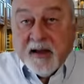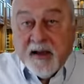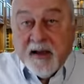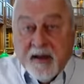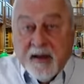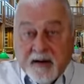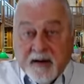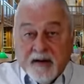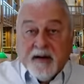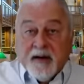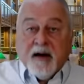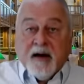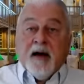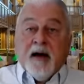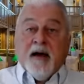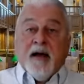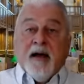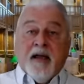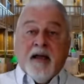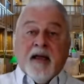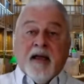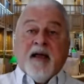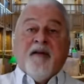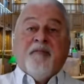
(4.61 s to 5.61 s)
and
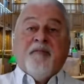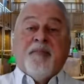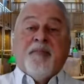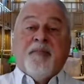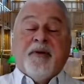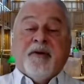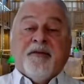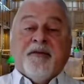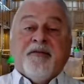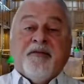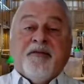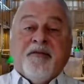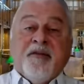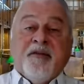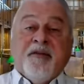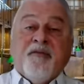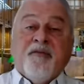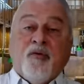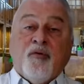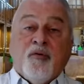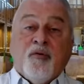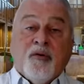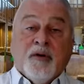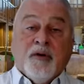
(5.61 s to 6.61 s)
I have been a
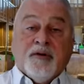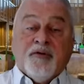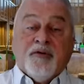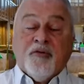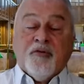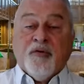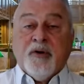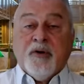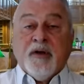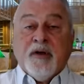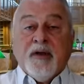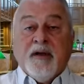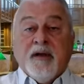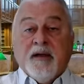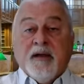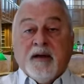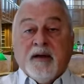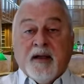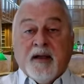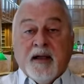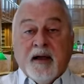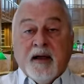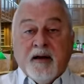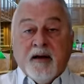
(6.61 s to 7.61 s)
civil attorney
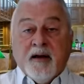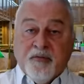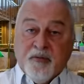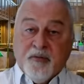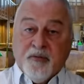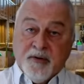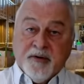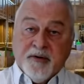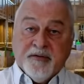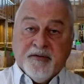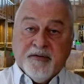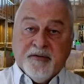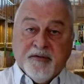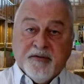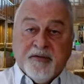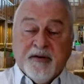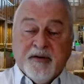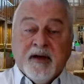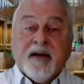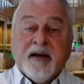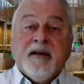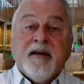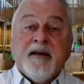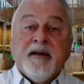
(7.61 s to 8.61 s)
in California since
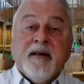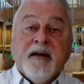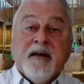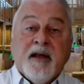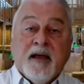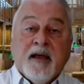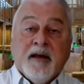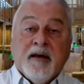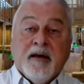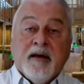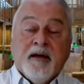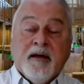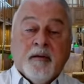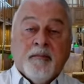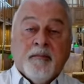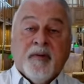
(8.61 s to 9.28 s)
1980,